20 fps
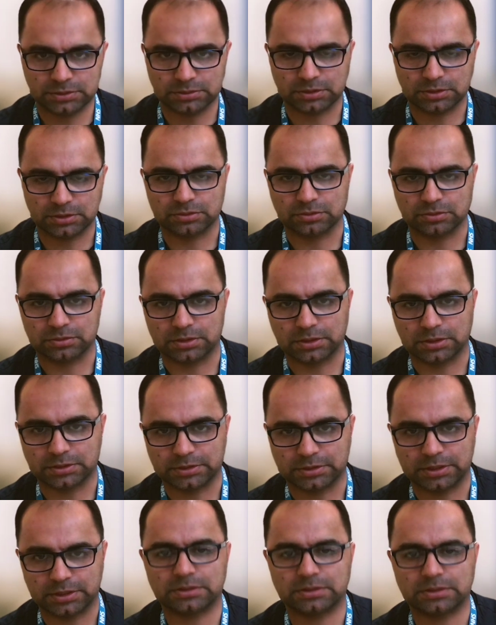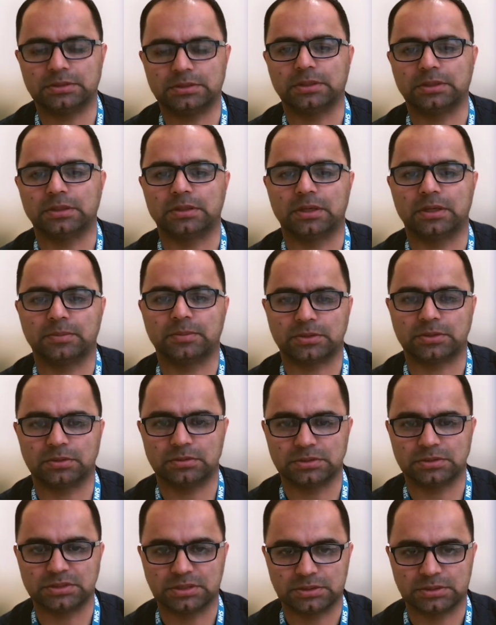they should contact the
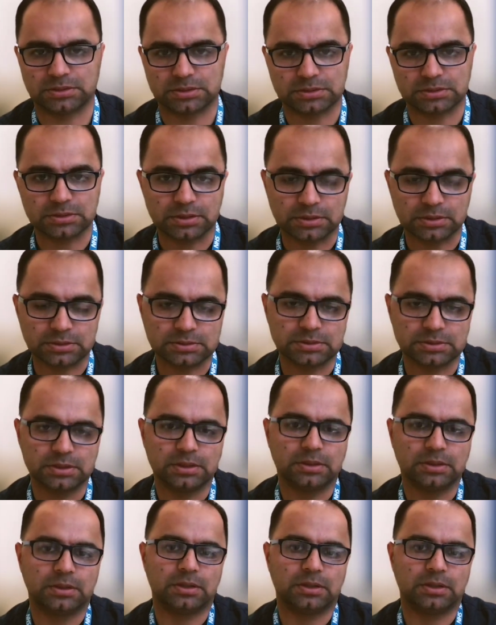hematology registrars